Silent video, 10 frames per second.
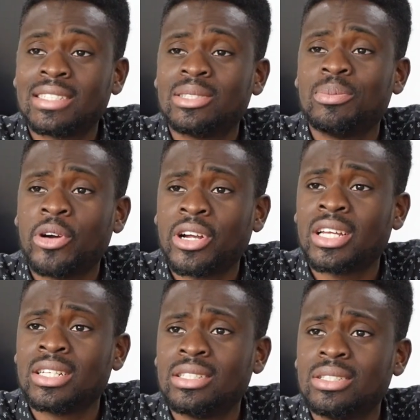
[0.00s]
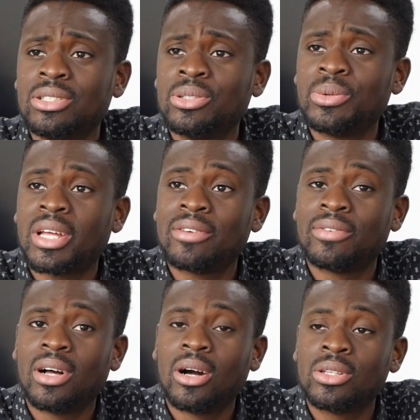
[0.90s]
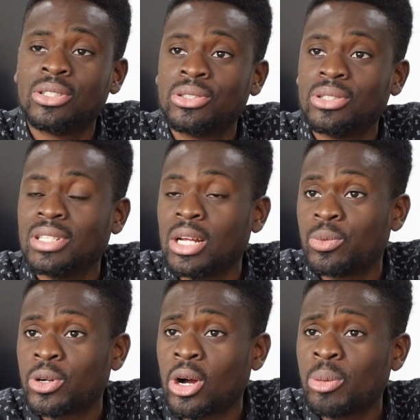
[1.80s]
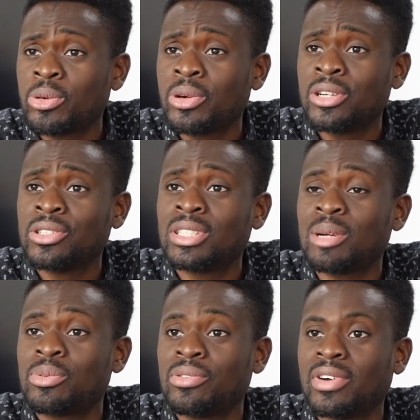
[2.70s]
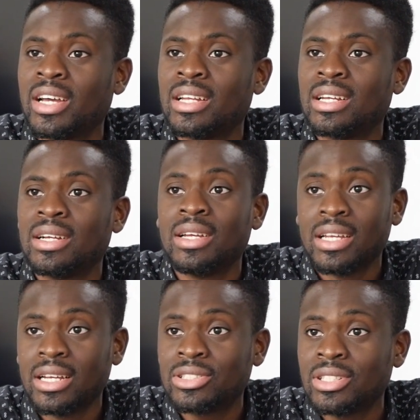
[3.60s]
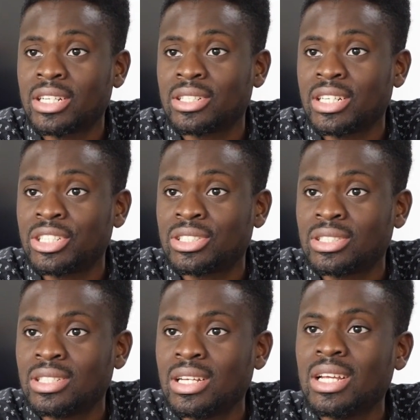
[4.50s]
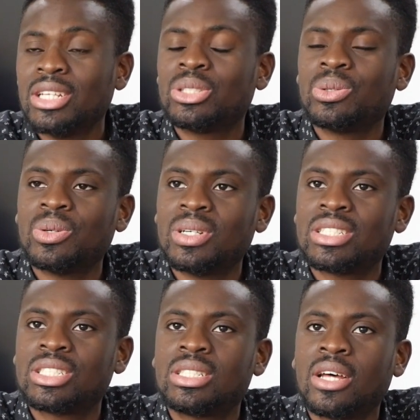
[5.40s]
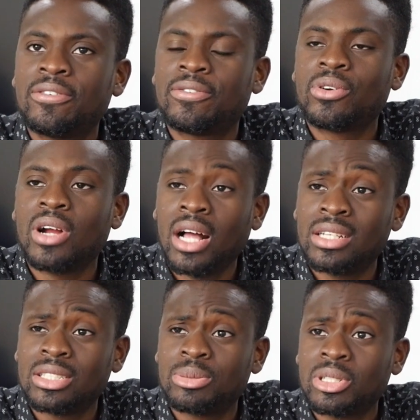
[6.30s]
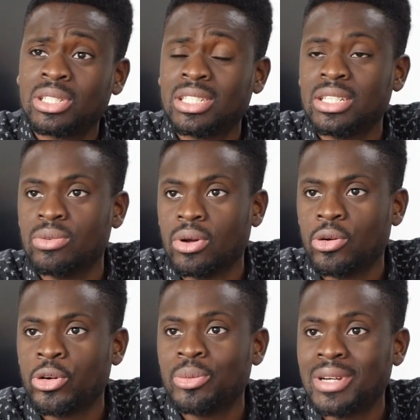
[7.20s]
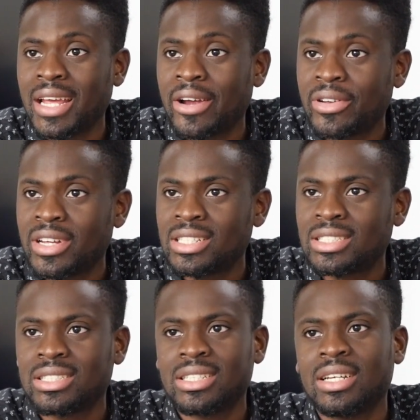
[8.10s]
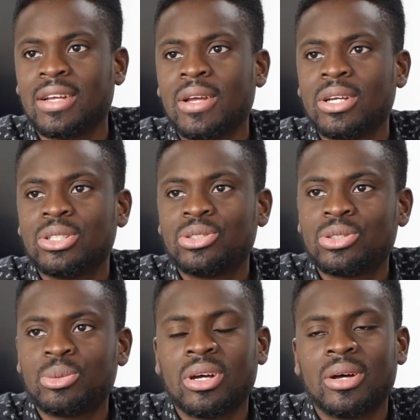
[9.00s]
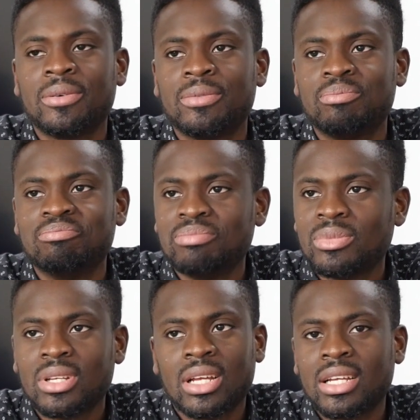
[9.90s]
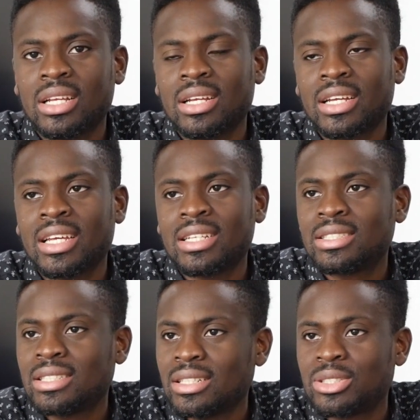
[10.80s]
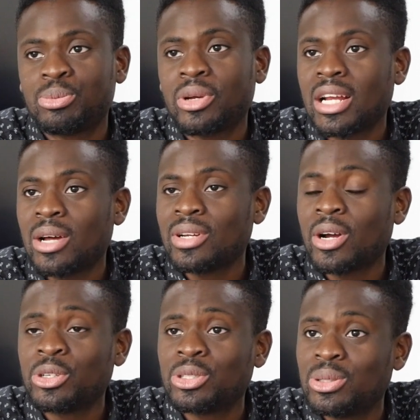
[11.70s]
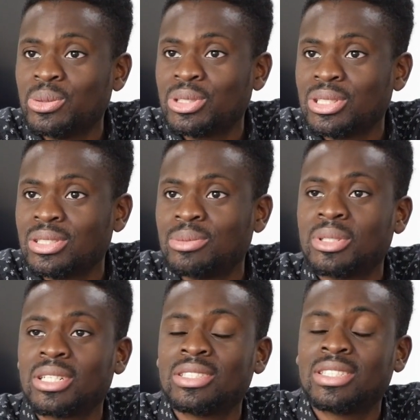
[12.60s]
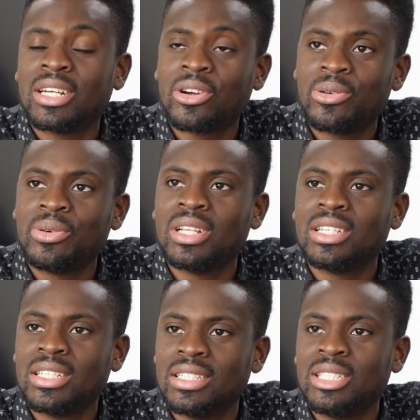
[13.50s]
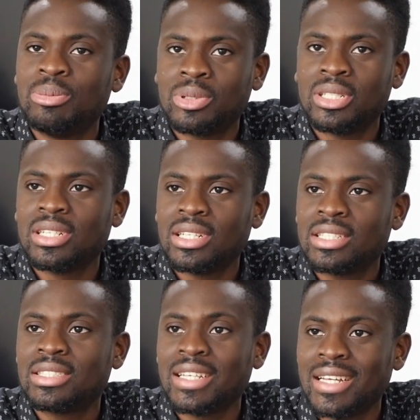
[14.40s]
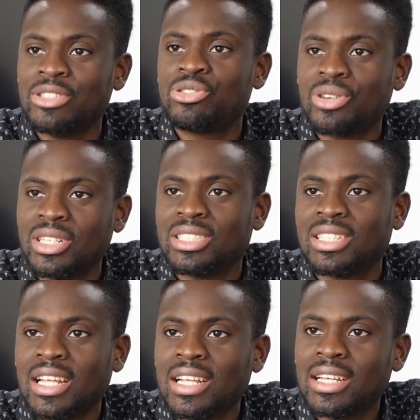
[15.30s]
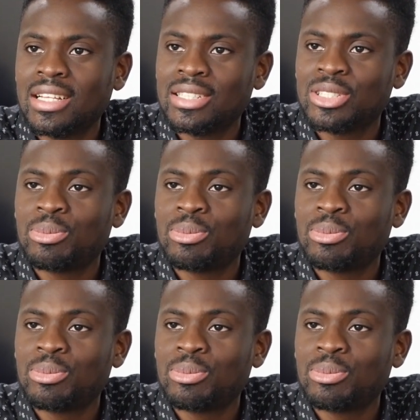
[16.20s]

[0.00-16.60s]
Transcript: in the market. You know, we have other network operators that provide internet connection. So it's tough for us, especially in urban areas, to spread out our solutions, because they are really deeply, let's say, entrenched in this